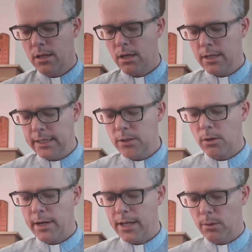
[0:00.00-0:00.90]
and need
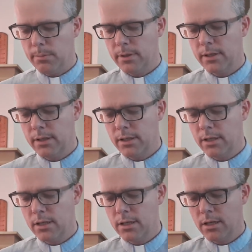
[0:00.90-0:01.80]
your help.
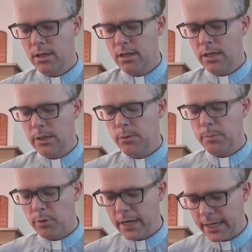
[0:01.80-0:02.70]
We
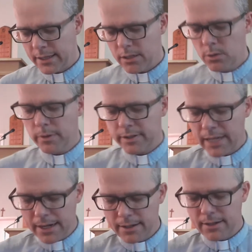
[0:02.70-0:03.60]
pray that you will
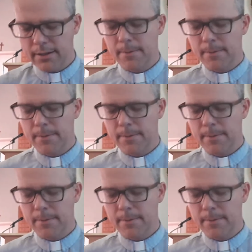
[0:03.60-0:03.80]
send